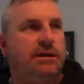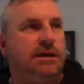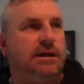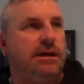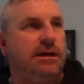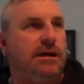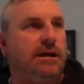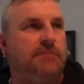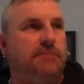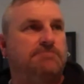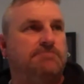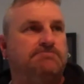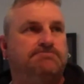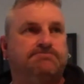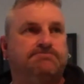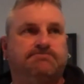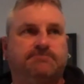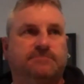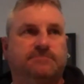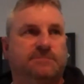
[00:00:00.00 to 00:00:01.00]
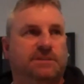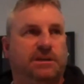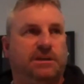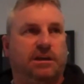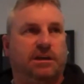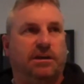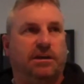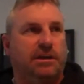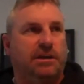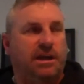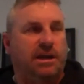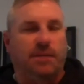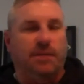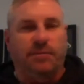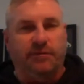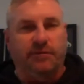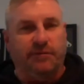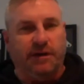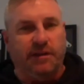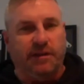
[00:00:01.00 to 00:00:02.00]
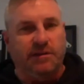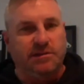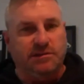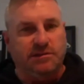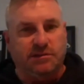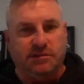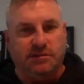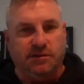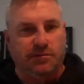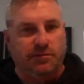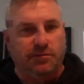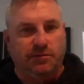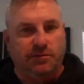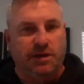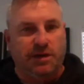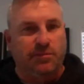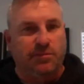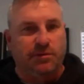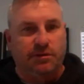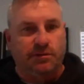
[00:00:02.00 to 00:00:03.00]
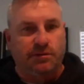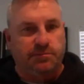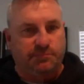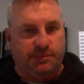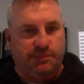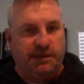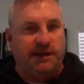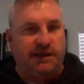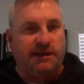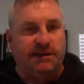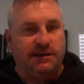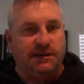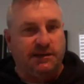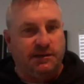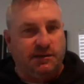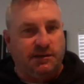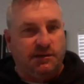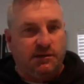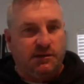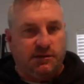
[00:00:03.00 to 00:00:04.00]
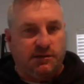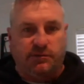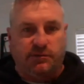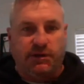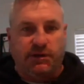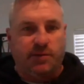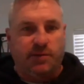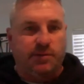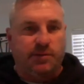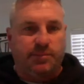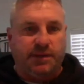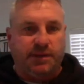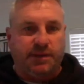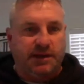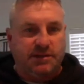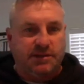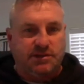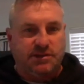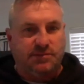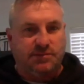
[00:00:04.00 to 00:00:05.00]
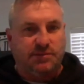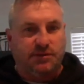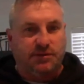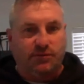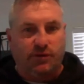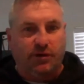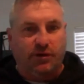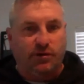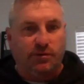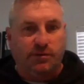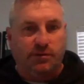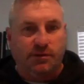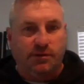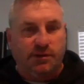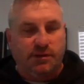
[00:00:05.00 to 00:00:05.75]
um, you know, and a couple of others that were able to play, were able to play a similar role.